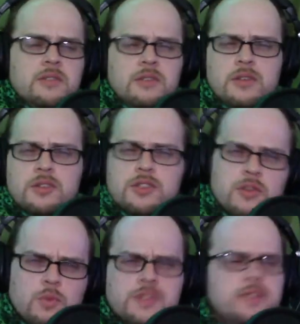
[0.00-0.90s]

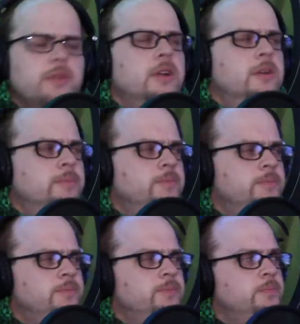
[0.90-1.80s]
certain ones out there,
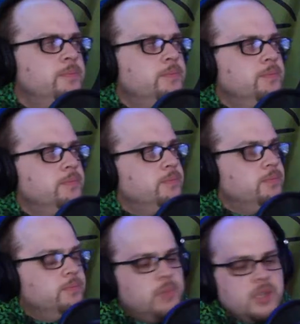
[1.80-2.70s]

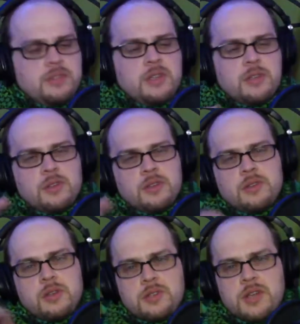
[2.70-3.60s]
but
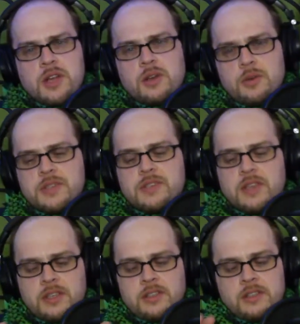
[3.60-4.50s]
there's not always
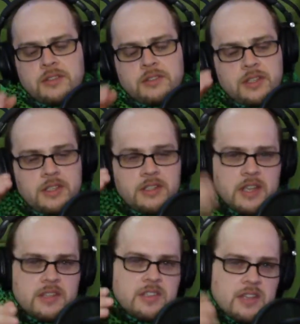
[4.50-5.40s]
a
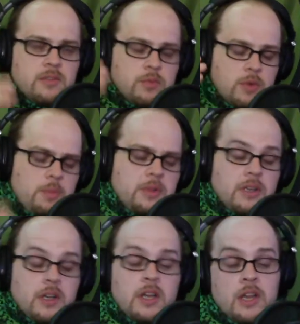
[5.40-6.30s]
dead set replica
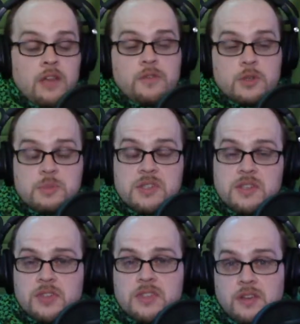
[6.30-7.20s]
for
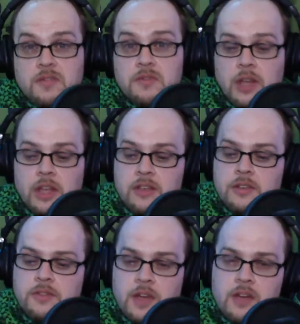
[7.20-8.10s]
specific stuff like
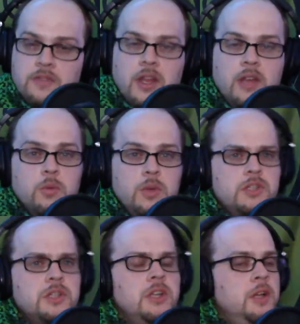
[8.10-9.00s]
Firefly,
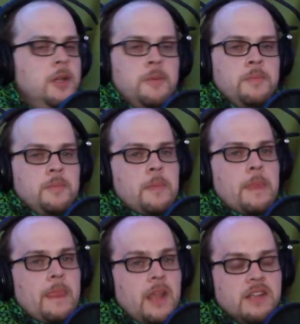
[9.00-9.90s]
which
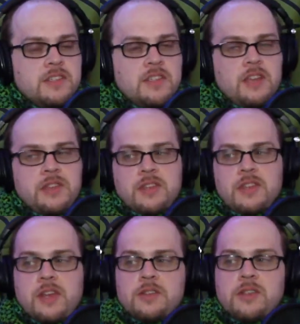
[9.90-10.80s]
honestly I think in the
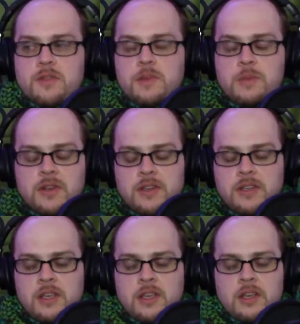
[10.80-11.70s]
airsoft community,
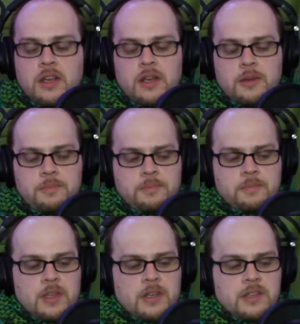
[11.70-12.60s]

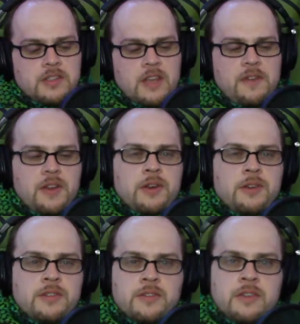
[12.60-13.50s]
sci-fi
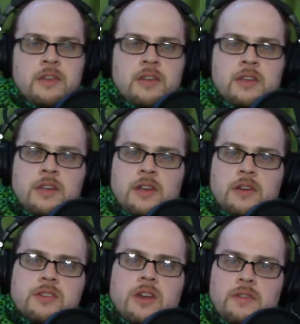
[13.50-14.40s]
nerds and
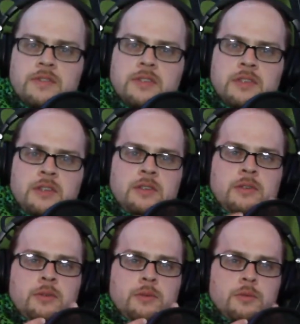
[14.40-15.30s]
airsoft
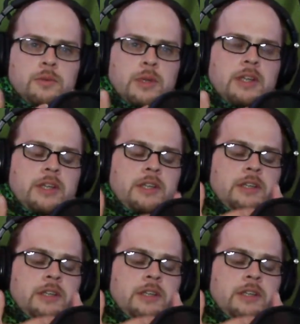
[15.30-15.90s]
really